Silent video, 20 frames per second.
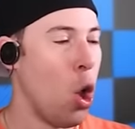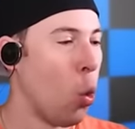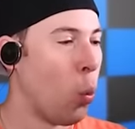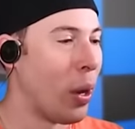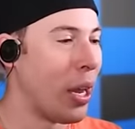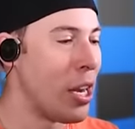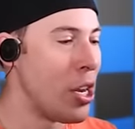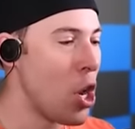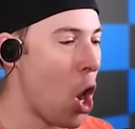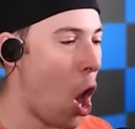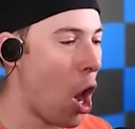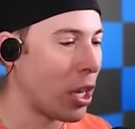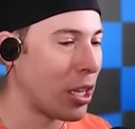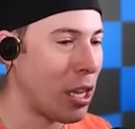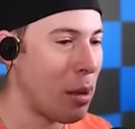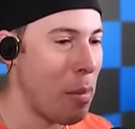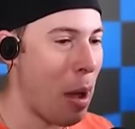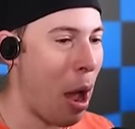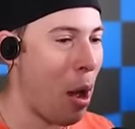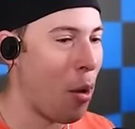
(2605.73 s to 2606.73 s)
We knocked
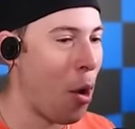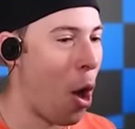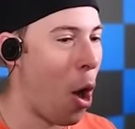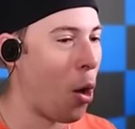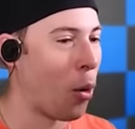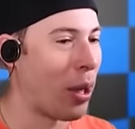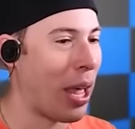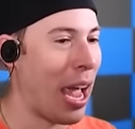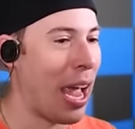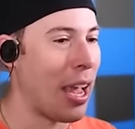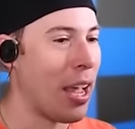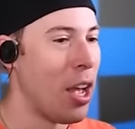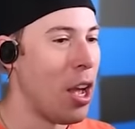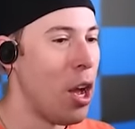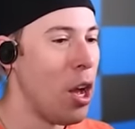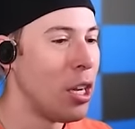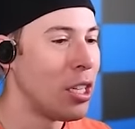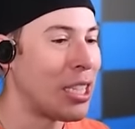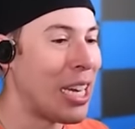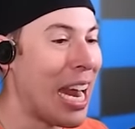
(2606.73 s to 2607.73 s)
him out. Okay.
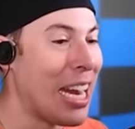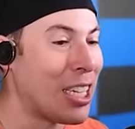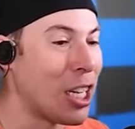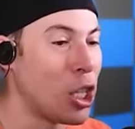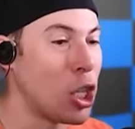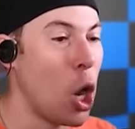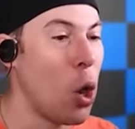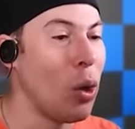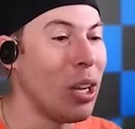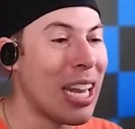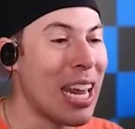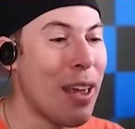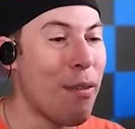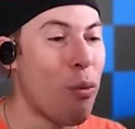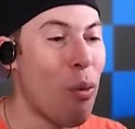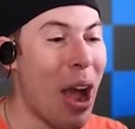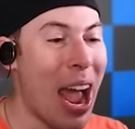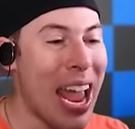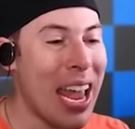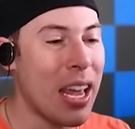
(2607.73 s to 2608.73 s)
Santa, don't leave.
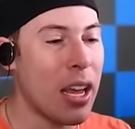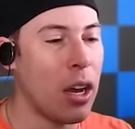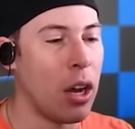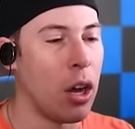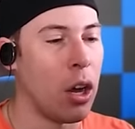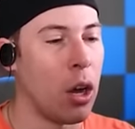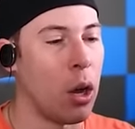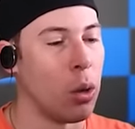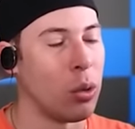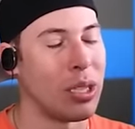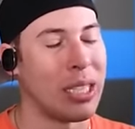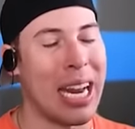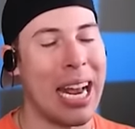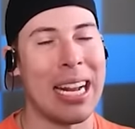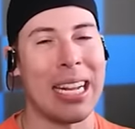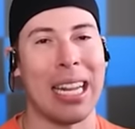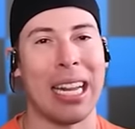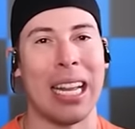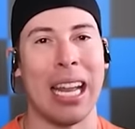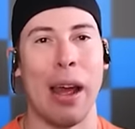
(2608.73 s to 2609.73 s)
Wait. Oh,
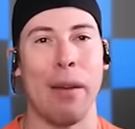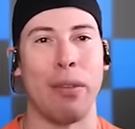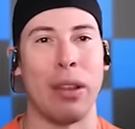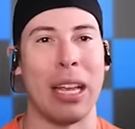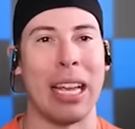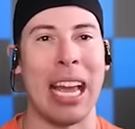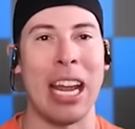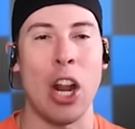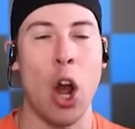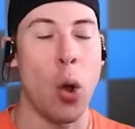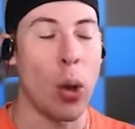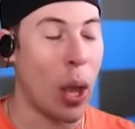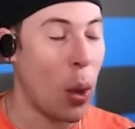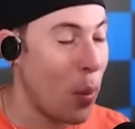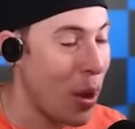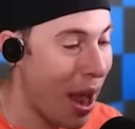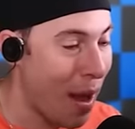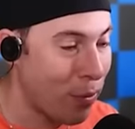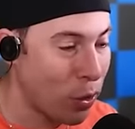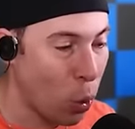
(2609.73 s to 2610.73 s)
Santa left again. Okay,
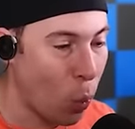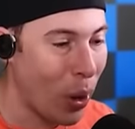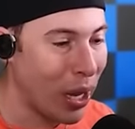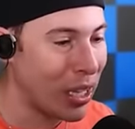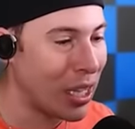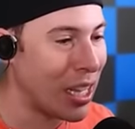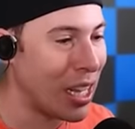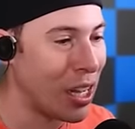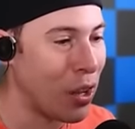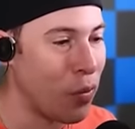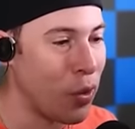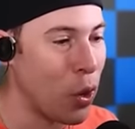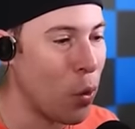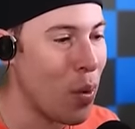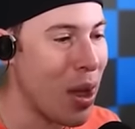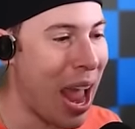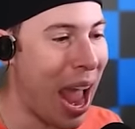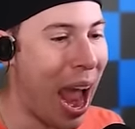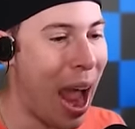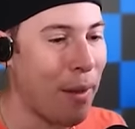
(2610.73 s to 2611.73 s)
we have to wait to the end of the video.
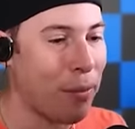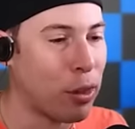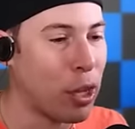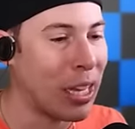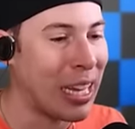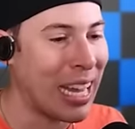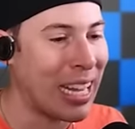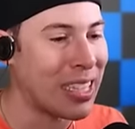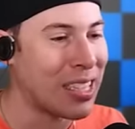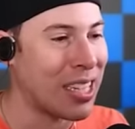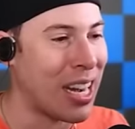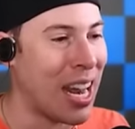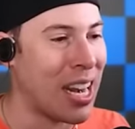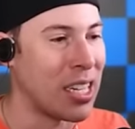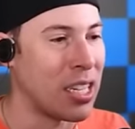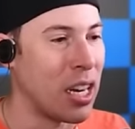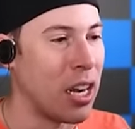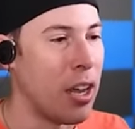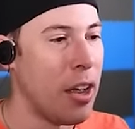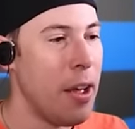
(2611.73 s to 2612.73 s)
We have to get
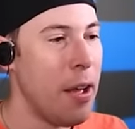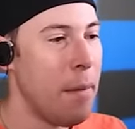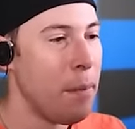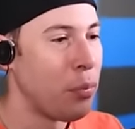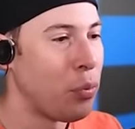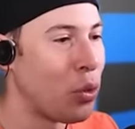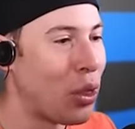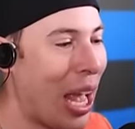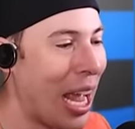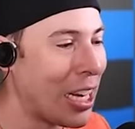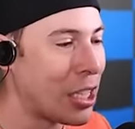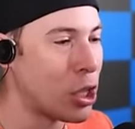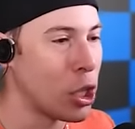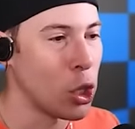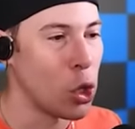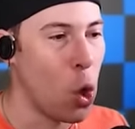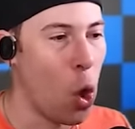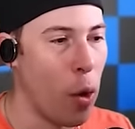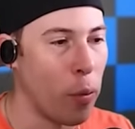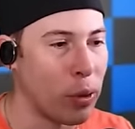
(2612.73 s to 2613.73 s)
Santa. That's the
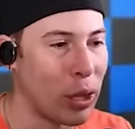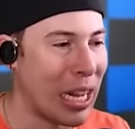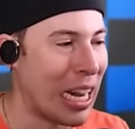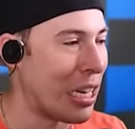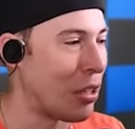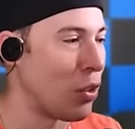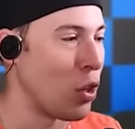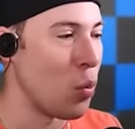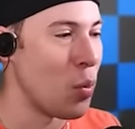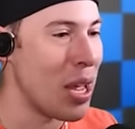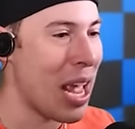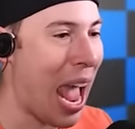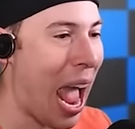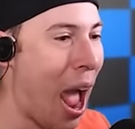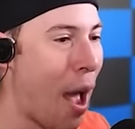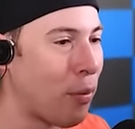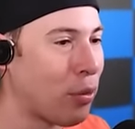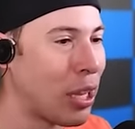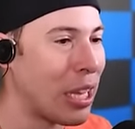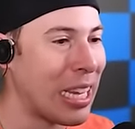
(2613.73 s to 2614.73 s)
goal of today's video. We
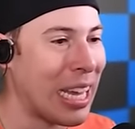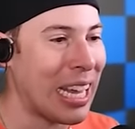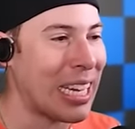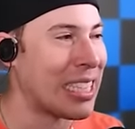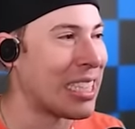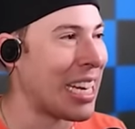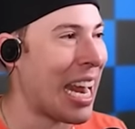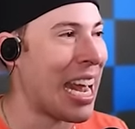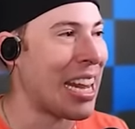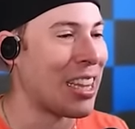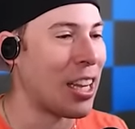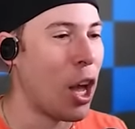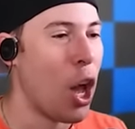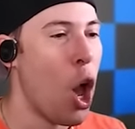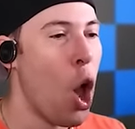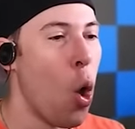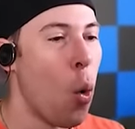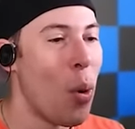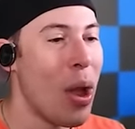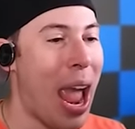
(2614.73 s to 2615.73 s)
have to get Santa.
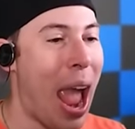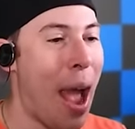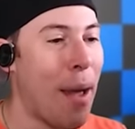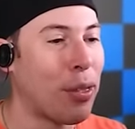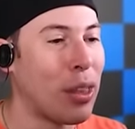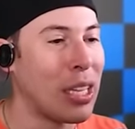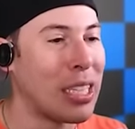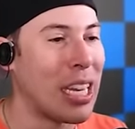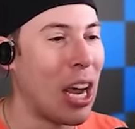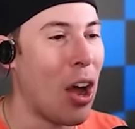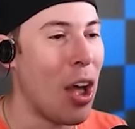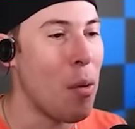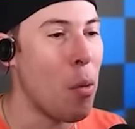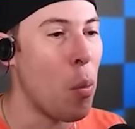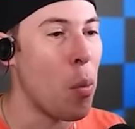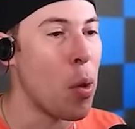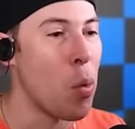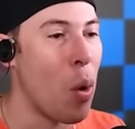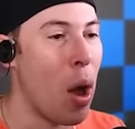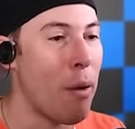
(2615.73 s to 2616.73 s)
We have to tell him
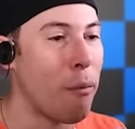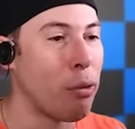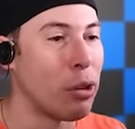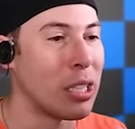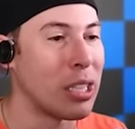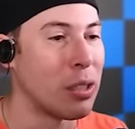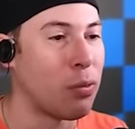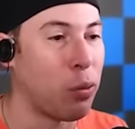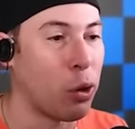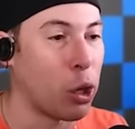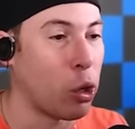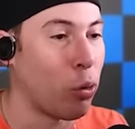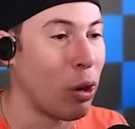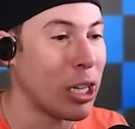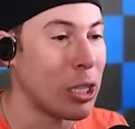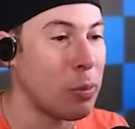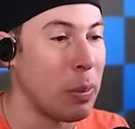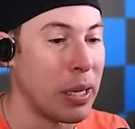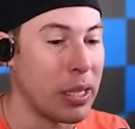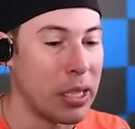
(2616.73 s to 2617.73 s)
what we want for
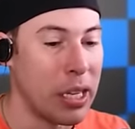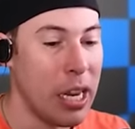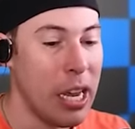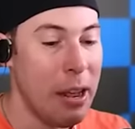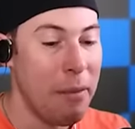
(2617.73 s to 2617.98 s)
Christmas.